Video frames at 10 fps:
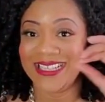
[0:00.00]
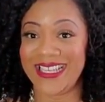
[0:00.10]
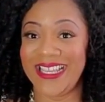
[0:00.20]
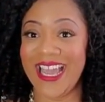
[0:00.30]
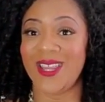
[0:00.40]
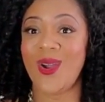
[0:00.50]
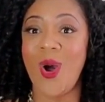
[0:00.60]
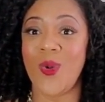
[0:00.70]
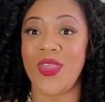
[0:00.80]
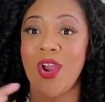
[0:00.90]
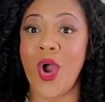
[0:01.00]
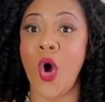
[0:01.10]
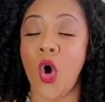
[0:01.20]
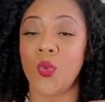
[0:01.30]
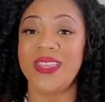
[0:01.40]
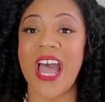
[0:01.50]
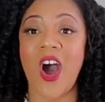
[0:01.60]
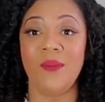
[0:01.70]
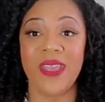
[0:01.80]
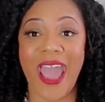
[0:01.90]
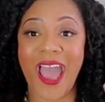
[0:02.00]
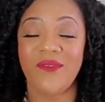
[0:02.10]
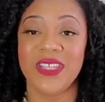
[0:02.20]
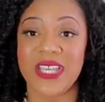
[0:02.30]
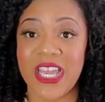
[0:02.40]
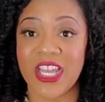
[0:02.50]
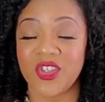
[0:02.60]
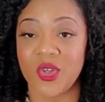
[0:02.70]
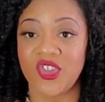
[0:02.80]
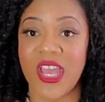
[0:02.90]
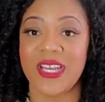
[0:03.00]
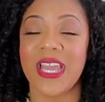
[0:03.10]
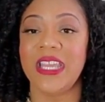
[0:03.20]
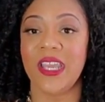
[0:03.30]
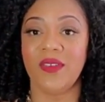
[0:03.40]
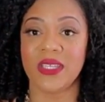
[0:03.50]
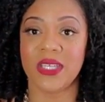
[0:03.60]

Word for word: together on their own without me having to interject and giving